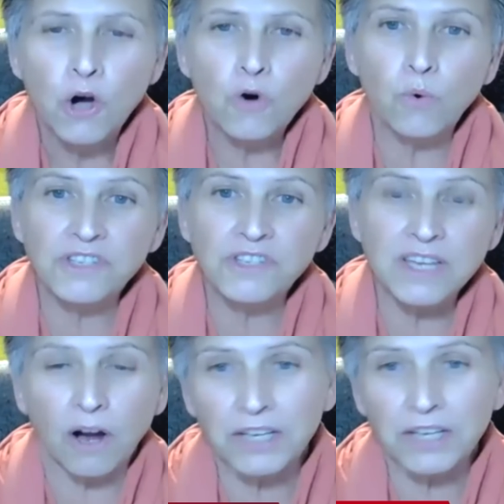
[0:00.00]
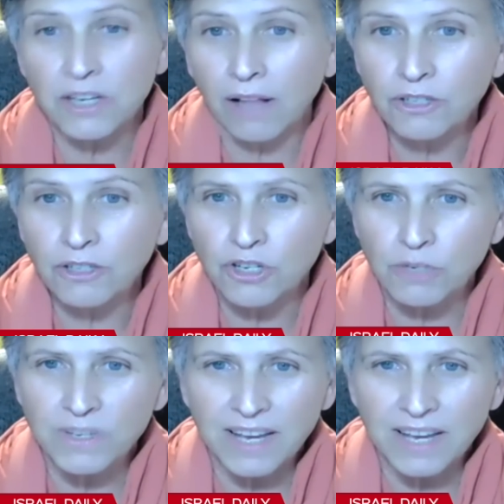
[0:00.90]
who was the archaeologist
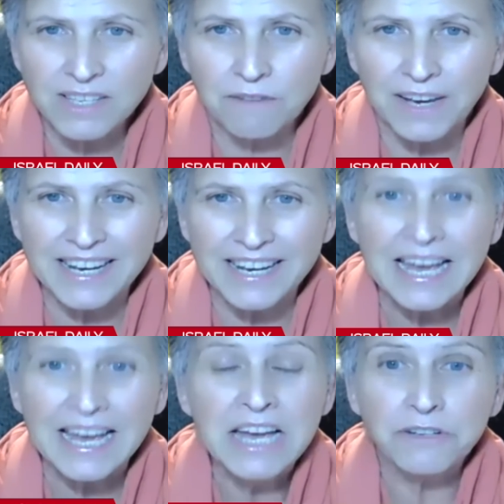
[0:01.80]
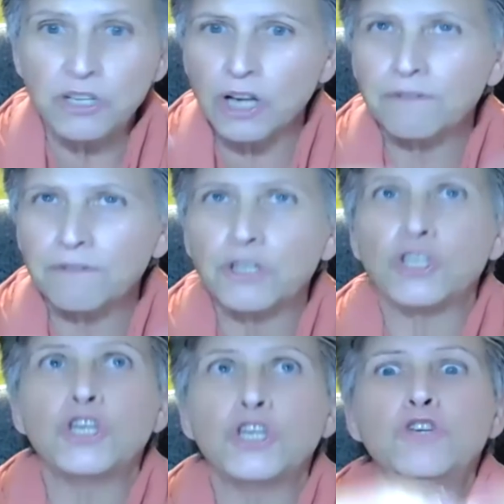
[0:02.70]
who was excavating, discovered
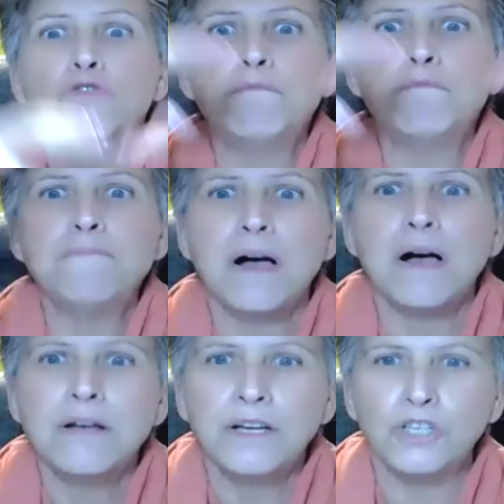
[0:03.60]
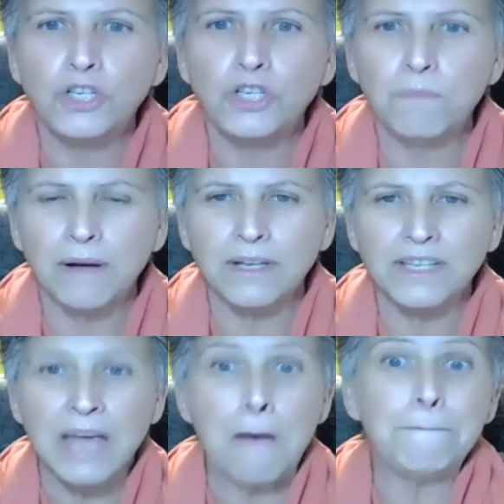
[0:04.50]
this
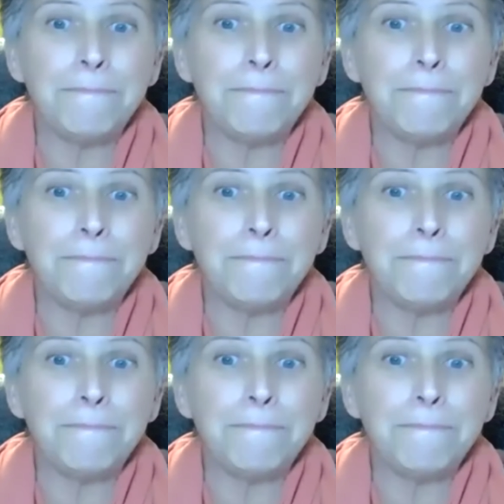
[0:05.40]
humongous